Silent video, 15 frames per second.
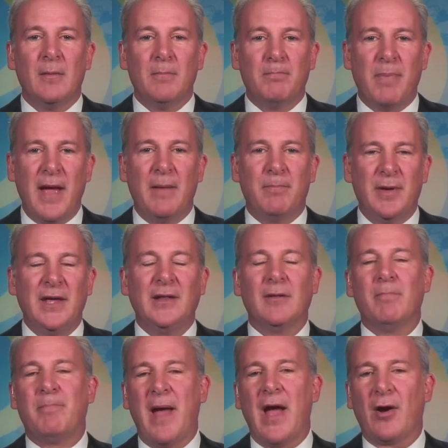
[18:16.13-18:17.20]
being the
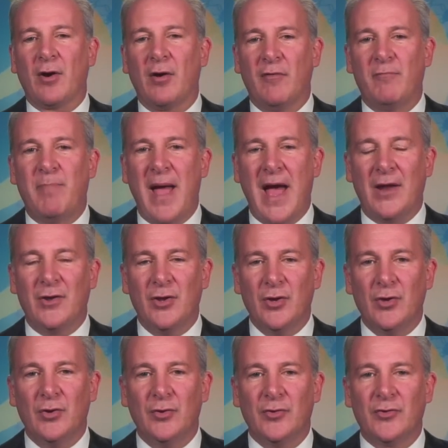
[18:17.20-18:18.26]
bearer of bad
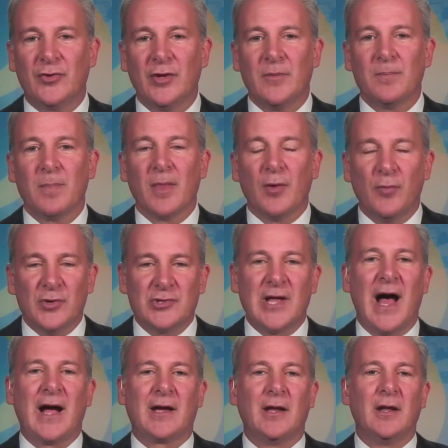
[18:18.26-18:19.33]
news was
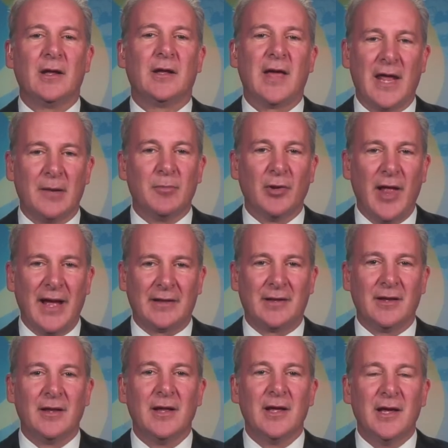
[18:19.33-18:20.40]
not going to get him
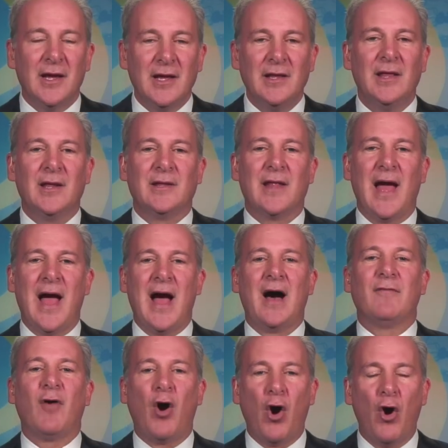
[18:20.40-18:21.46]
elected. He needed to
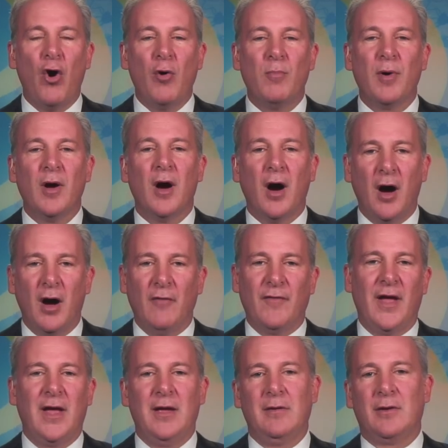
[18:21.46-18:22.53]
have hope of
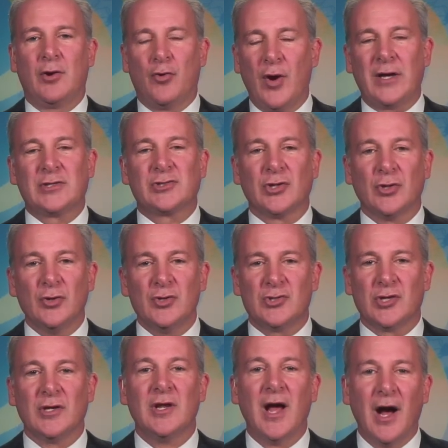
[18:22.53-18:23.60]
a quick
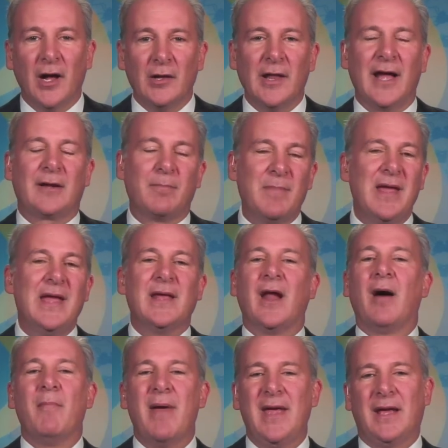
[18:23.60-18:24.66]
solution. Elect me and
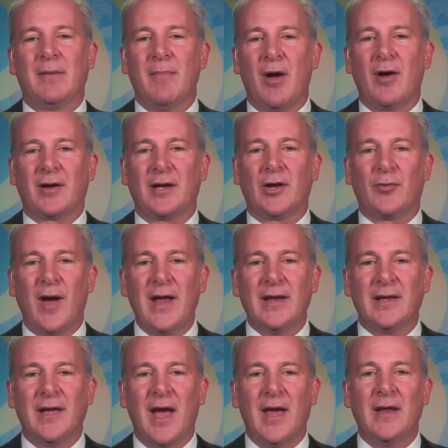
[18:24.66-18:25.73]
I'll make America great
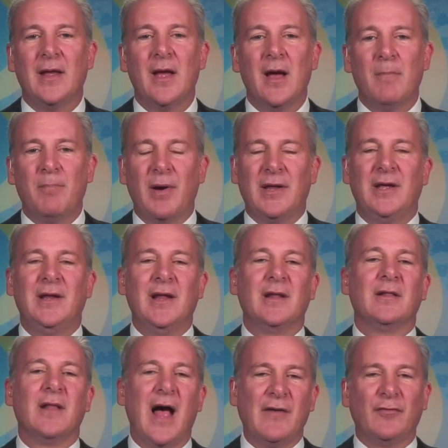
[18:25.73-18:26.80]
again. But he
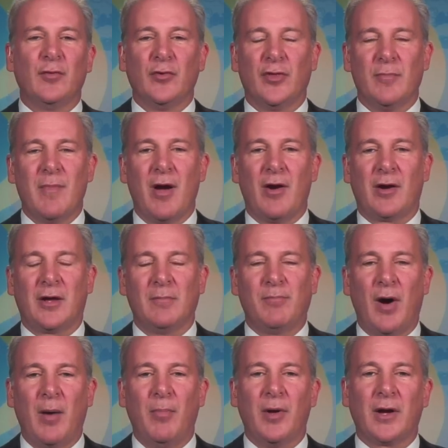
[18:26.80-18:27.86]
didn't level with the American
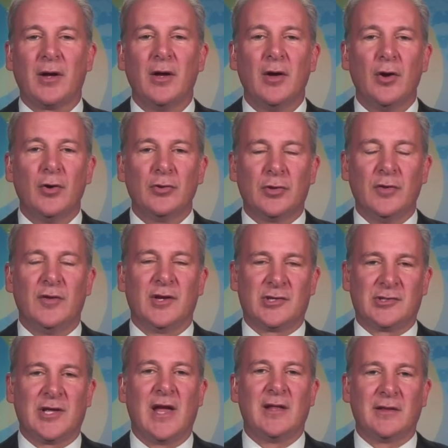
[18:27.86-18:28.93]
public to the
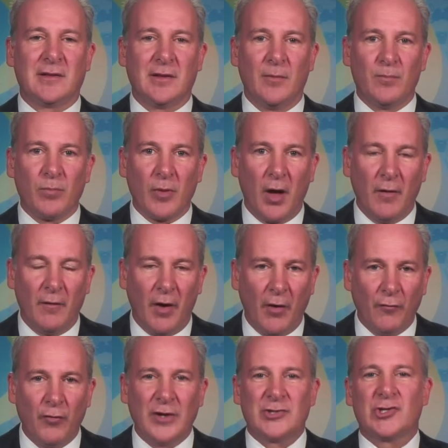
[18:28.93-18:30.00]
extent of,
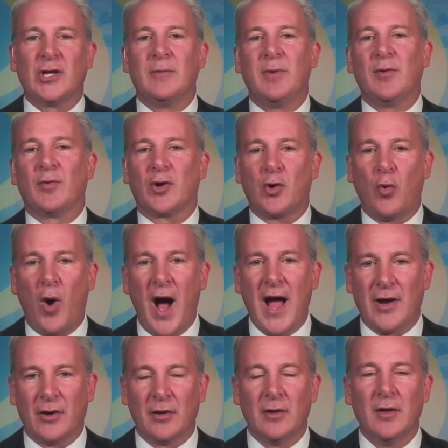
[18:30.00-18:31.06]
of what's going to be required